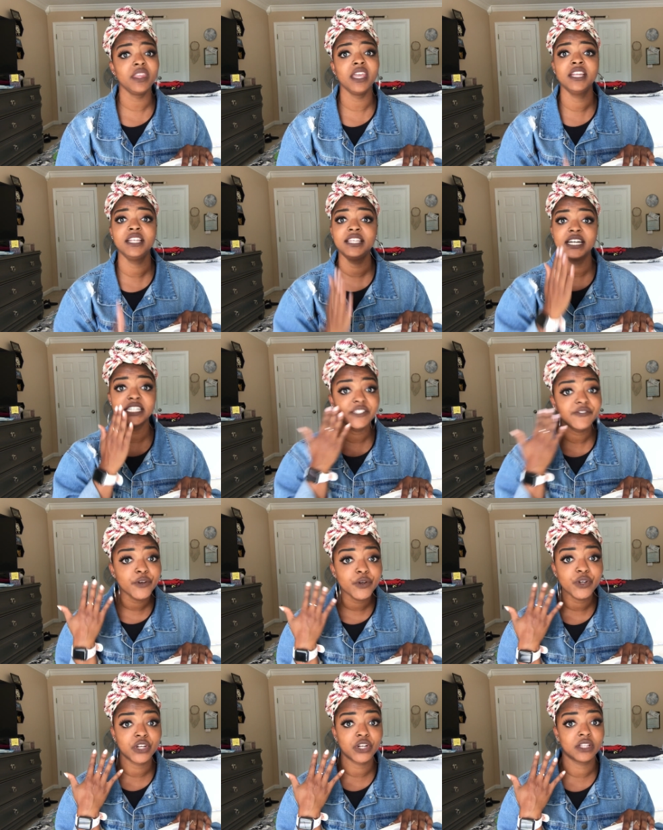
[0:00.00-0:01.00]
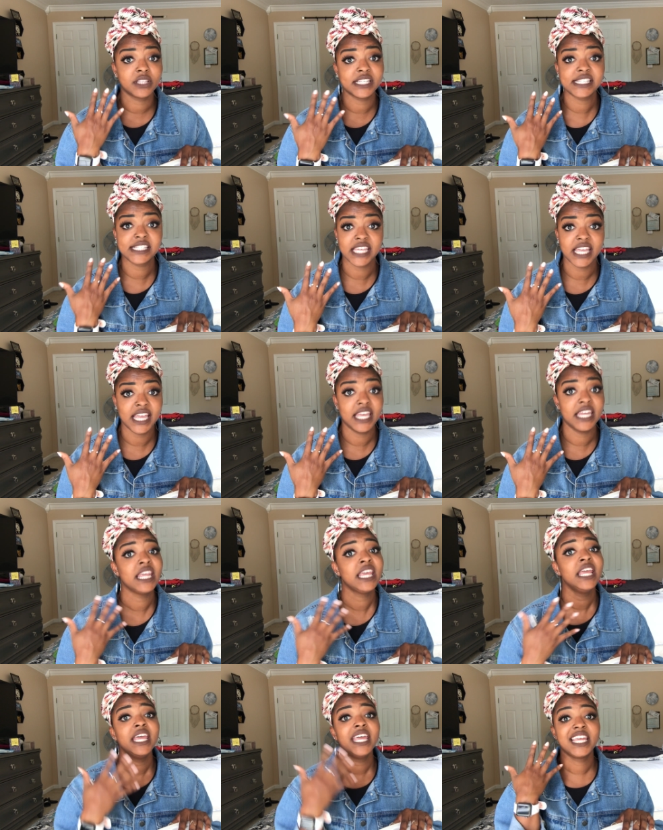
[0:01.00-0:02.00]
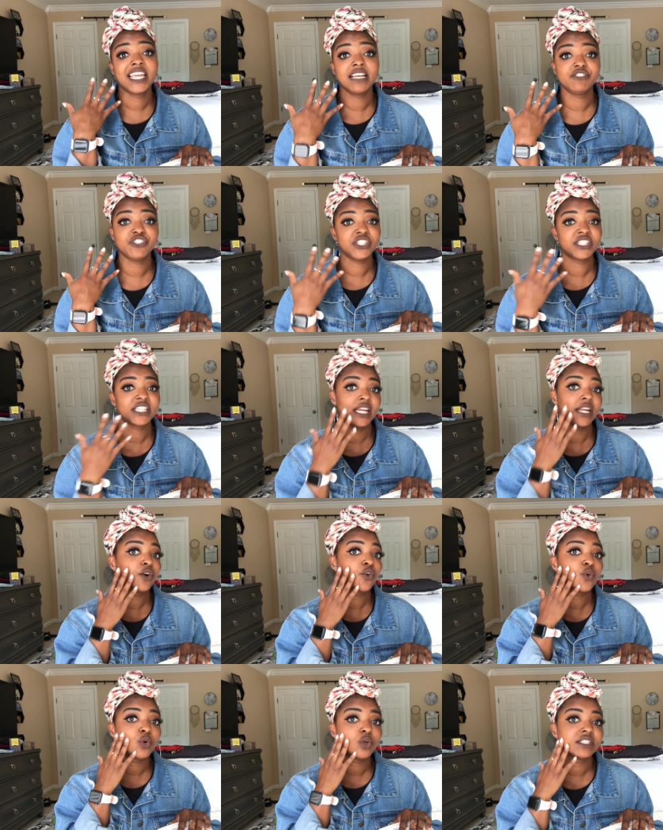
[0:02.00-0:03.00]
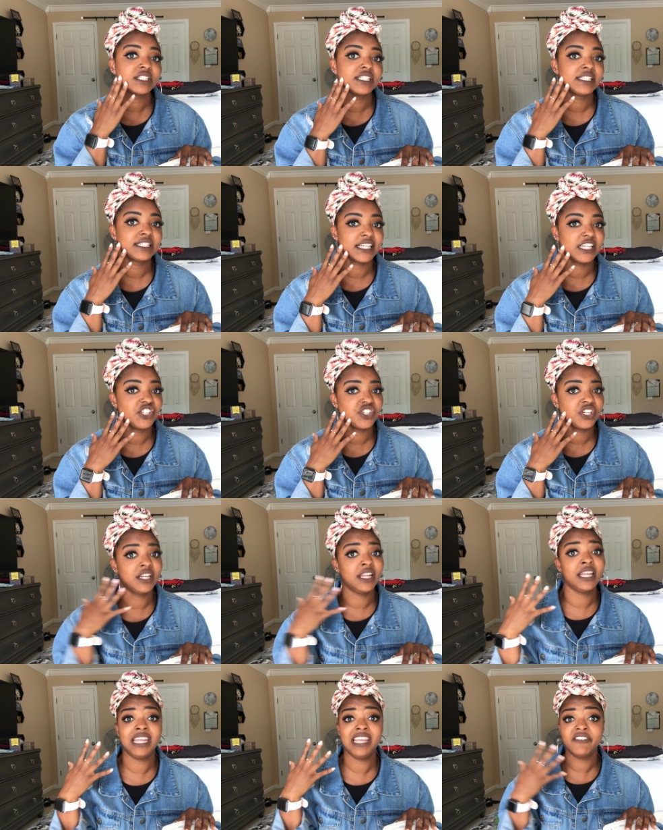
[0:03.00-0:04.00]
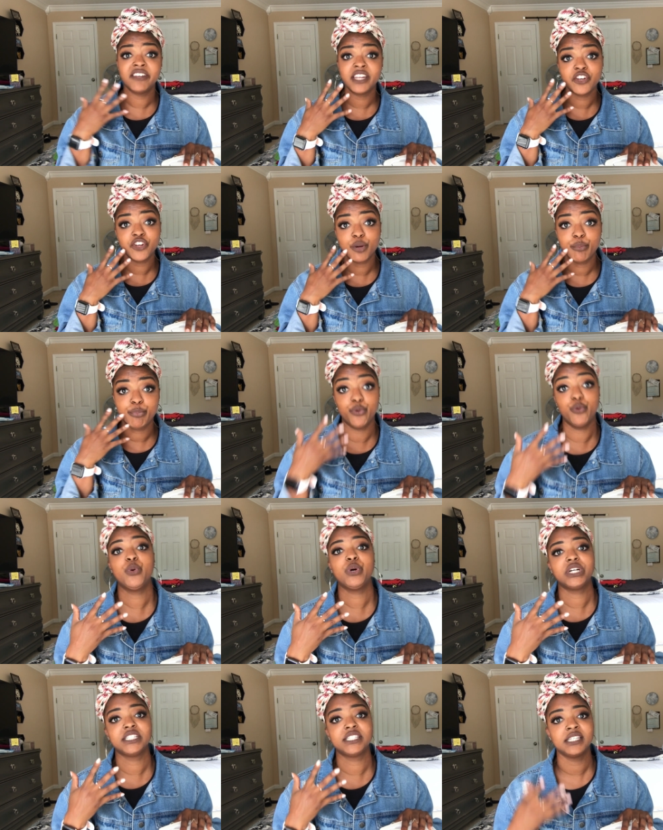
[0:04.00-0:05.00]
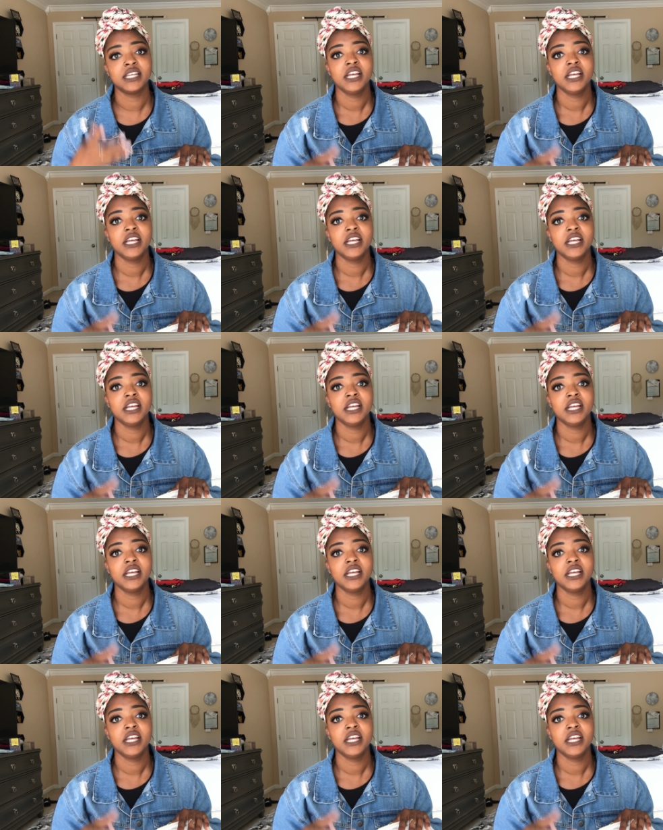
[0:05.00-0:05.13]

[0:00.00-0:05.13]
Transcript: It does feel good on the skin. It gives your skin a cool sensation, and even in your pores.